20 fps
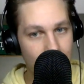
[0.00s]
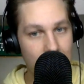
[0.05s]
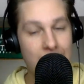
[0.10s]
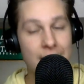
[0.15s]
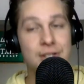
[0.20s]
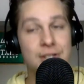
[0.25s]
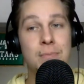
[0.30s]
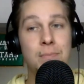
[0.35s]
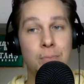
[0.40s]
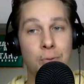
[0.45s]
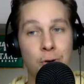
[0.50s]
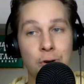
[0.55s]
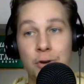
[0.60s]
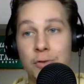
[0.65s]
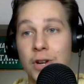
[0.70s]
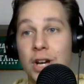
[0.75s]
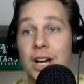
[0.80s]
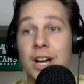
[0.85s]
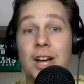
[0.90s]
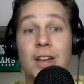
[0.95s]
has
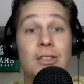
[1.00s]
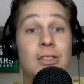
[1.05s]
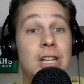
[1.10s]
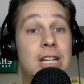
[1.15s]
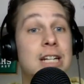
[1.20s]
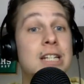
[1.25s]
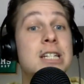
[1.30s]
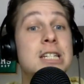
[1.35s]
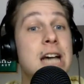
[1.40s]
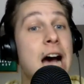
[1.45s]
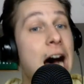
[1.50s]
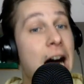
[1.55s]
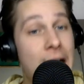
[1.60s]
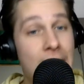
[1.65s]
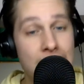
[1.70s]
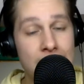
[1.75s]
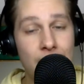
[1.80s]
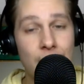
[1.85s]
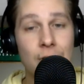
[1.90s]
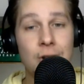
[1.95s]
improved the
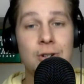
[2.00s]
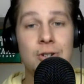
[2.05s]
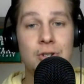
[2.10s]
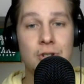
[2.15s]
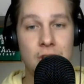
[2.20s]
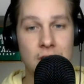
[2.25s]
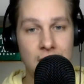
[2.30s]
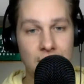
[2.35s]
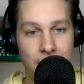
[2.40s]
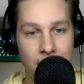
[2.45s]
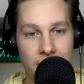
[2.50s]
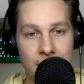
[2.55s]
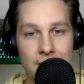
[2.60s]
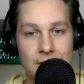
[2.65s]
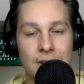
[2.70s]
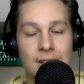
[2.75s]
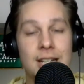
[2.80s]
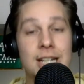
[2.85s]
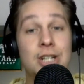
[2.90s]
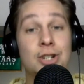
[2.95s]
entire
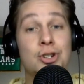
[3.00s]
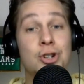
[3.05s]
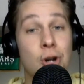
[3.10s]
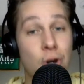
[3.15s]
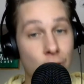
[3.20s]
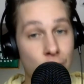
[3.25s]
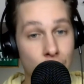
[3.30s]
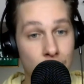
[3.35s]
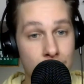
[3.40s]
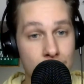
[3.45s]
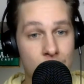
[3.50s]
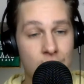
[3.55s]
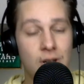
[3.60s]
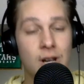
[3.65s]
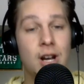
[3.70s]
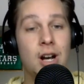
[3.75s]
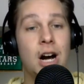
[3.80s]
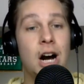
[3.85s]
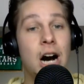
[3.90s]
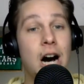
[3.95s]
defense in terms
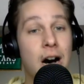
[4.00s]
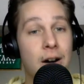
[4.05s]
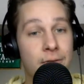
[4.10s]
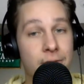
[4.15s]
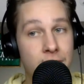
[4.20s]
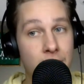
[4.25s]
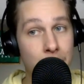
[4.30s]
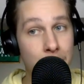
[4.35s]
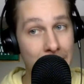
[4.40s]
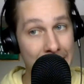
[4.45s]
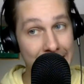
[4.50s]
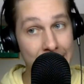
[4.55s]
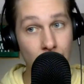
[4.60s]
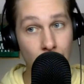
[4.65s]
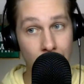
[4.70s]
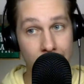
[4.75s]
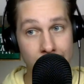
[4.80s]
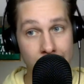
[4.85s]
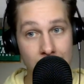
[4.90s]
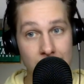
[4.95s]
of the
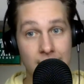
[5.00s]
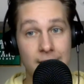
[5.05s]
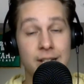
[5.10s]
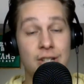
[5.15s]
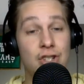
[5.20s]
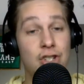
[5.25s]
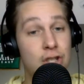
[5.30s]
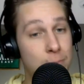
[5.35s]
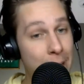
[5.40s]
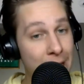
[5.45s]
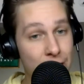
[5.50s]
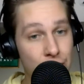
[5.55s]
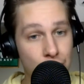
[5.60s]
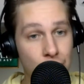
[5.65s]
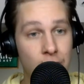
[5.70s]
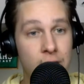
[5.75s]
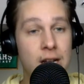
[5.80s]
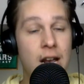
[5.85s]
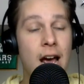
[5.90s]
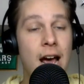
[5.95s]
pairings,
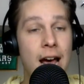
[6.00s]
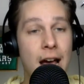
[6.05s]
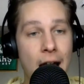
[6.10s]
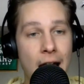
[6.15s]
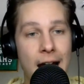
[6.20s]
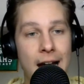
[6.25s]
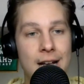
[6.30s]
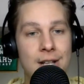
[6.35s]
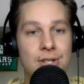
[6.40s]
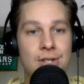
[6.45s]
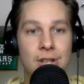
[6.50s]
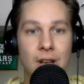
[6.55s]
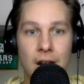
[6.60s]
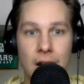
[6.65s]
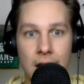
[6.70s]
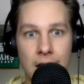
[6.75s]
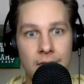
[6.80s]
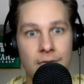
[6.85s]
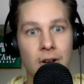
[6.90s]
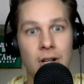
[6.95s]
especially as
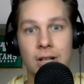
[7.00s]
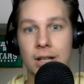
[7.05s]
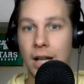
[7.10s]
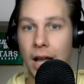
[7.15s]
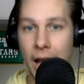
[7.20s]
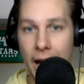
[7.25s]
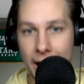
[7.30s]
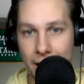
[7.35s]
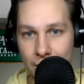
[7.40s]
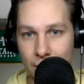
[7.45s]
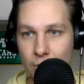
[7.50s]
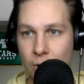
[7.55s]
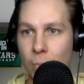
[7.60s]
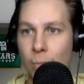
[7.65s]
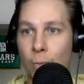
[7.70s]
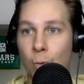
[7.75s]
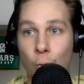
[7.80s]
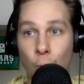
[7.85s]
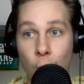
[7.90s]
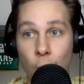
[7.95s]
of late.
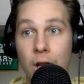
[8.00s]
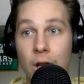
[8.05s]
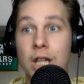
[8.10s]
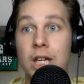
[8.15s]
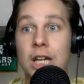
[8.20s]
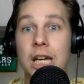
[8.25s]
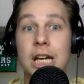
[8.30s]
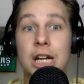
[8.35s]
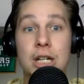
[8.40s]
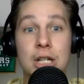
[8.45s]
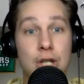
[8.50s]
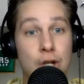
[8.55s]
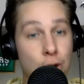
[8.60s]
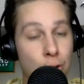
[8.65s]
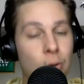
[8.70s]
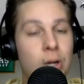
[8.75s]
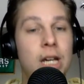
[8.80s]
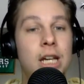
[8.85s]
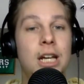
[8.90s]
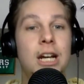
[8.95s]
Some really
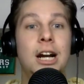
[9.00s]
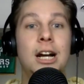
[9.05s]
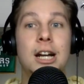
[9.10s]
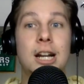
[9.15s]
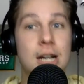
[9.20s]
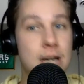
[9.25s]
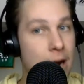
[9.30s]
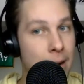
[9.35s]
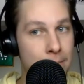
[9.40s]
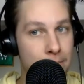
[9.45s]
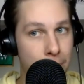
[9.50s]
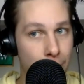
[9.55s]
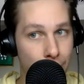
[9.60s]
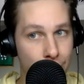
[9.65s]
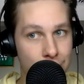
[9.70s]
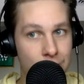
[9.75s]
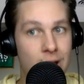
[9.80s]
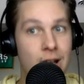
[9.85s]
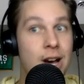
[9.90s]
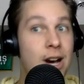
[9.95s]
intriguing
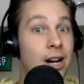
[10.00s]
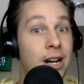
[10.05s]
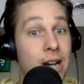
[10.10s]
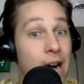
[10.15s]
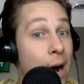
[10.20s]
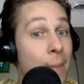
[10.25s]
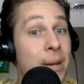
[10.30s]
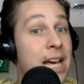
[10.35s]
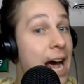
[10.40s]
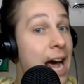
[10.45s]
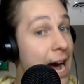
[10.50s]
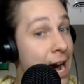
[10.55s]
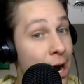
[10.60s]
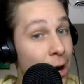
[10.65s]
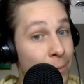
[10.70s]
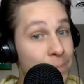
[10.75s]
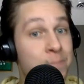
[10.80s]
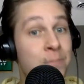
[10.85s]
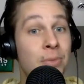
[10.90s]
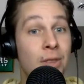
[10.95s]
numbers coming
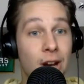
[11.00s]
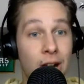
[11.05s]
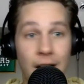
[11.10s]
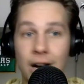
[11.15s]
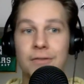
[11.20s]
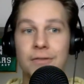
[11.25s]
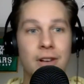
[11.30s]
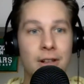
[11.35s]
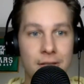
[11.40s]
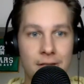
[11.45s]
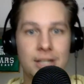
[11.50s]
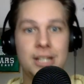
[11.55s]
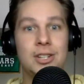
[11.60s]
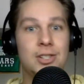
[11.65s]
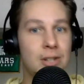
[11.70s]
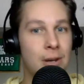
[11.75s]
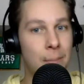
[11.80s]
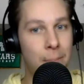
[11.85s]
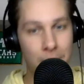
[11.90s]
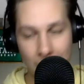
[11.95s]
out of
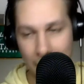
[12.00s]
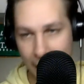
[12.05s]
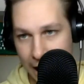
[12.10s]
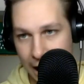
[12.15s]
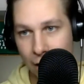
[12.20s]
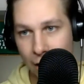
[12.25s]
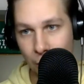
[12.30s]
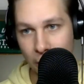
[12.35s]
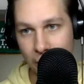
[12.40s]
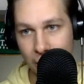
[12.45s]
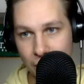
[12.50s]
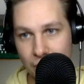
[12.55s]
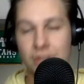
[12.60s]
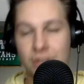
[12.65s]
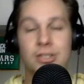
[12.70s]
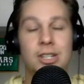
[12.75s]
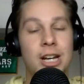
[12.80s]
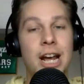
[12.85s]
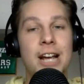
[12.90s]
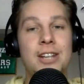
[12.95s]
these pairings.
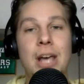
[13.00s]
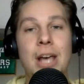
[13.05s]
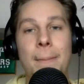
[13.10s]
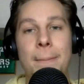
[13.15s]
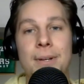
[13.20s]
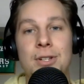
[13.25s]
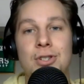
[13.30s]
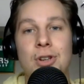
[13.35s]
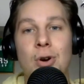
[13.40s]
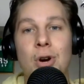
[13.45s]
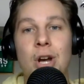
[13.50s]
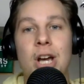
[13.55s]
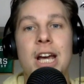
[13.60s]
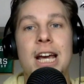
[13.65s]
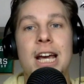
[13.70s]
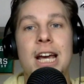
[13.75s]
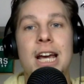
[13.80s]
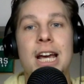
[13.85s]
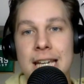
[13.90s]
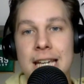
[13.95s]
Today's episode
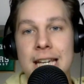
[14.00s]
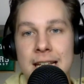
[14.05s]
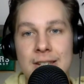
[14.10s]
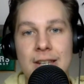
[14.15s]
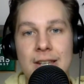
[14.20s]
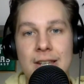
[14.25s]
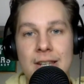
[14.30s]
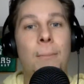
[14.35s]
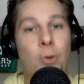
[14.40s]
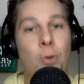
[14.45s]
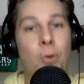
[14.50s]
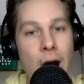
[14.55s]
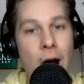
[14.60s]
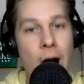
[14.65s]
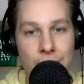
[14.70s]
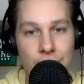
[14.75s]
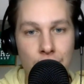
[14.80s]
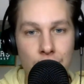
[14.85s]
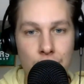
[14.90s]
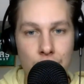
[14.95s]
is
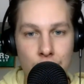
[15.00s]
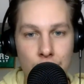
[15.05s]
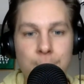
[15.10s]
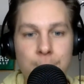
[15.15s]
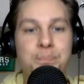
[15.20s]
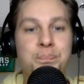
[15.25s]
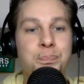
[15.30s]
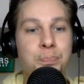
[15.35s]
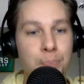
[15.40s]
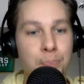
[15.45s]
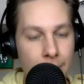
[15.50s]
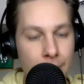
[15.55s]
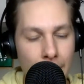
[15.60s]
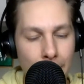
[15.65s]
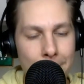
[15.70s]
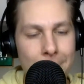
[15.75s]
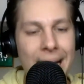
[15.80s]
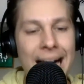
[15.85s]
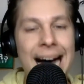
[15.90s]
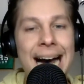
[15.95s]
brought to you
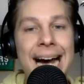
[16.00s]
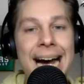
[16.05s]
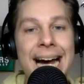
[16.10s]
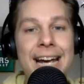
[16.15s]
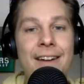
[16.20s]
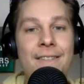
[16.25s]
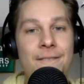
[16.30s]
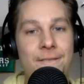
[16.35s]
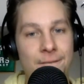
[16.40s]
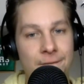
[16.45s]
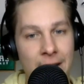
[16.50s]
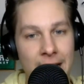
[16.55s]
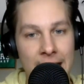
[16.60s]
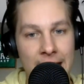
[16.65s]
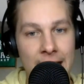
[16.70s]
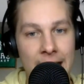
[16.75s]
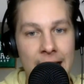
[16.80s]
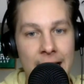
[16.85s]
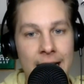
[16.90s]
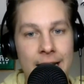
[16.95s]
by
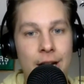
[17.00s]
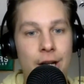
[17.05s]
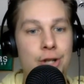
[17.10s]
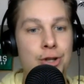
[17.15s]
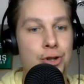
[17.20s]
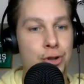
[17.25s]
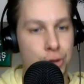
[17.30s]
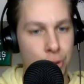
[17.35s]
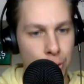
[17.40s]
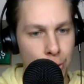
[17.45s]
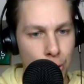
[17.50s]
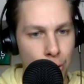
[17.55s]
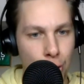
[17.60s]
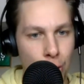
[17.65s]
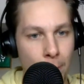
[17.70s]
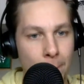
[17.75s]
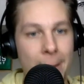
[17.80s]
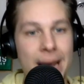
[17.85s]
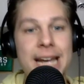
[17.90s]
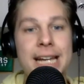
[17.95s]

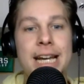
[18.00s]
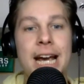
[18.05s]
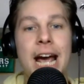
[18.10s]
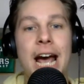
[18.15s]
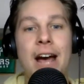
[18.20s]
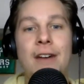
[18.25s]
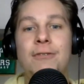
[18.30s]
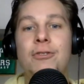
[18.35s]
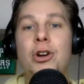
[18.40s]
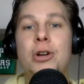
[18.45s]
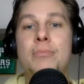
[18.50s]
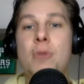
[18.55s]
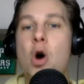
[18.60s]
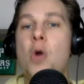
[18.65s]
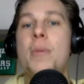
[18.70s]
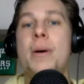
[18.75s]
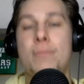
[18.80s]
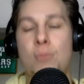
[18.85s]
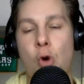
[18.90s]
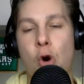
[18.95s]
FanDuel. Make every
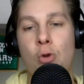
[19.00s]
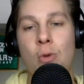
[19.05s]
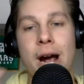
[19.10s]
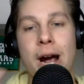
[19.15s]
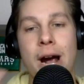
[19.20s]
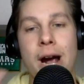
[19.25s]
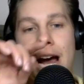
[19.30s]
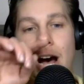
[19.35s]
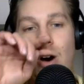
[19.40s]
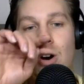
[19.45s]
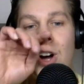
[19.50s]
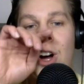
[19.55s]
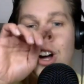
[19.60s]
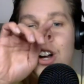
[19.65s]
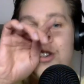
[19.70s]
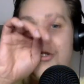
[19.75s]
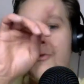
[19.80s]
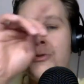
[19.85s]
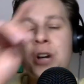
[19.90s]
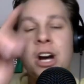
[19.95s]
moment more right now.
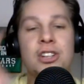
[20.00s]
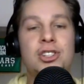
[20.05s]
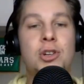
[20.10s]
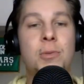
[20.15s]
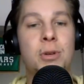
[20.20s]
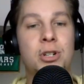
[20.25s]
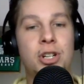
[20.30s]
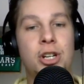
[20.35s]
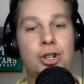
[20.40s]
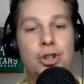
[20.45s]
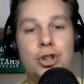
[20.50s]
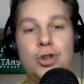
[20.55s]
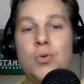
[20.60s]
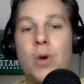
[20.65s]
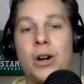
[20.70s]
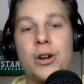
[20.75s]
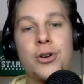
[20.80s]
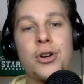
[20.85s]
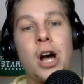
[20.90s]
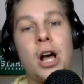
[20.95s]
New customers get
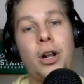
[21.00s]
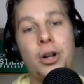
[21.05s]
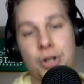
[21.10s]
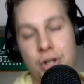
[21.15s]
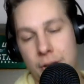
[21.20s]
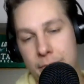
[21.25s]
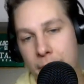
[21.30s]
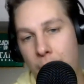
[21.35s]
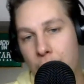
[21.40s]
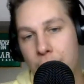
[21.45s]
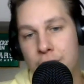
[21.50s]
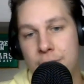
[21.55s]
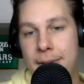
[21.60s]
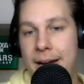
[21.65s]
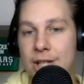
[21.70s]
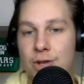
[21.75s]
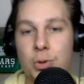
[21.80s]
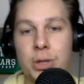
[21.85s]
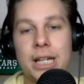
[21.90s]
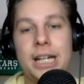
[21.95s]
$200 in bonus
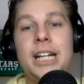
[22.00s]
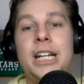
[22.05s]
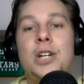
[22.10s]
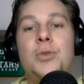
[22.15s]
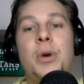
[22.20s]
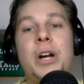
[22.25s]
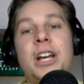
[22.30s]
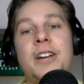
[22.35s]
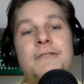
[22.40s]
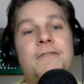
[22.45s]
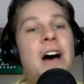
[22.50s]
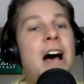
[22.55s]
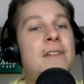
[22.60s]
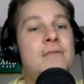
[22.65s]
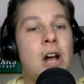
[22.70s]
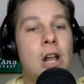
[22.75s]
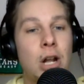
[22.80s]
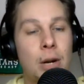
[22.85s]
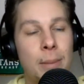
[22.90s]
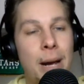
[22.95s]
bets with any winning
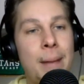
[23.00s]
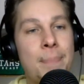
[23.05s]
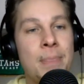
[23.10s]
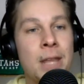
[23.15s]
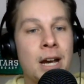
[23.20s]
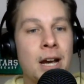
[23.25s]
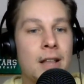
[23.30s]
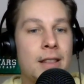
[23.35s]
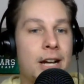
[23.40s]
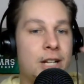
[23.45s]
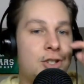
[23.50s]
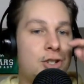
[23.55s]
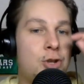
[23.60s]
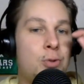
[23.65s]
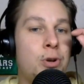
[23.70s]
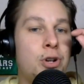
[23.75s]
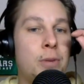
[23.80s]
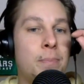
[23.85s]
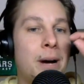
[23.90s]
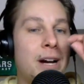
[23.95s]
$5 bet. That's
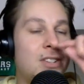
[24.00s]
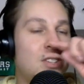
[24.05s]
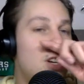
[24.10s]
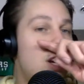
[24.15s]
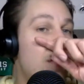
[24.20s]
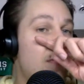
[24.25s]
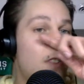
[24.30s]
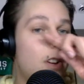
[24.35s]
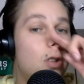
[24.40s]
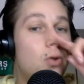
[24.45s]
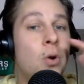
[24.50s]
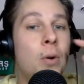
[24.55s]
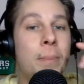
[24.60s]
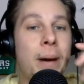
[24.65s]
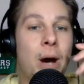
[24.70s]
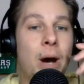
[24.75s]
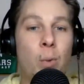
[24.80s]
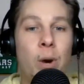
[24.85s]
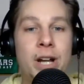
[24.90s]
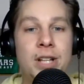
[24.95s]
$200 if your
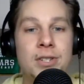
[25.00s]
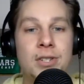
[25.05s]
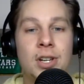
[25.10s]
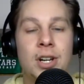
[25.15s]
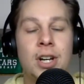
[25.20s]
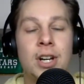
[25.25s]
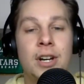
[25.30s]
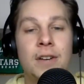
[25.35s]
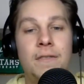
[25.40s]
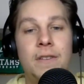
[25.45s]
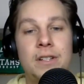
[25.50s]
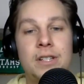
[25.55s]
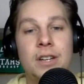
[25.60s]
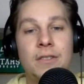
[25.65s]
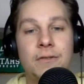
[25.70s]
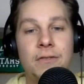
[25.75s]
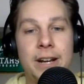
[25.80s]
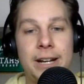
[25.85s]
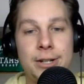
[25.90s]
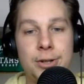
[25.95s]
bet wins.
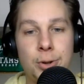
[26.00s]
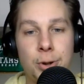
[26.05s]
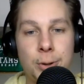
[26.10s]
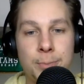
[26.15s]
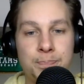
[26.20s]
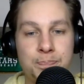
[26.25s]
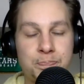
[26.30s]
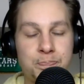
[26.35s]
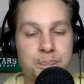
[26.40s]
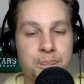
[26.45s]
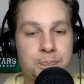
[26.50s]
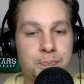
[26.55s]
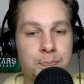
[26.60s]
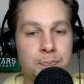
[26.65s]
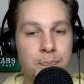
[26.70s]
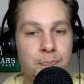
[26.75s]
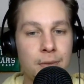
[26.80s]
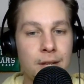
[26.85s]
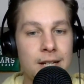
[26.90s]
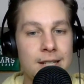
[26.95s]
Visit
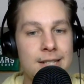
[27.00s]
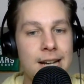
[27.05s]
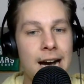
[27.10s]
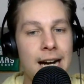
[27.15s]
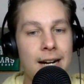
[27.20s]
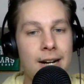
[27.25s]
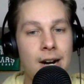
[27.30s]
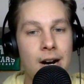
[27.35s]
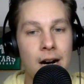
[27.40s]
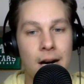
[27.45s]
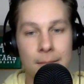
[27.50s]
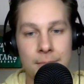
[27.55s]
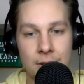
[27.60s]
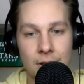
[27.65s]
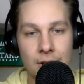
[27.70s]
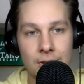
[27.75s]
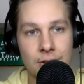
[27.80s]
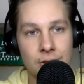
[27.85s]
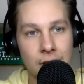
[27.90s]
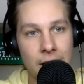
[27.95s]

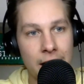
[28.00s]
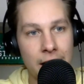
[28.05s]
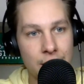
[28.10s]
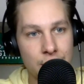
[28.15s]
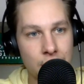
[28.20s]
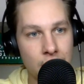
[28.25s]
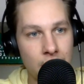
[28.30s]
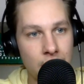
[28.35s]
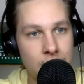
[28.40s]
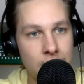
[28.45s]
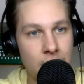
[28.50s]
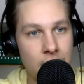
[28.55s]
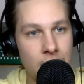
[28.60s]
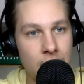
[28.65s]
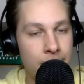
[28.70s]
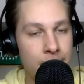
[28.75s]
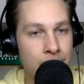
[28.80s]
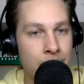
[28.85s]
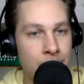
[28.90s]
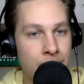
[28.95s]
FanDuel.com/lockedon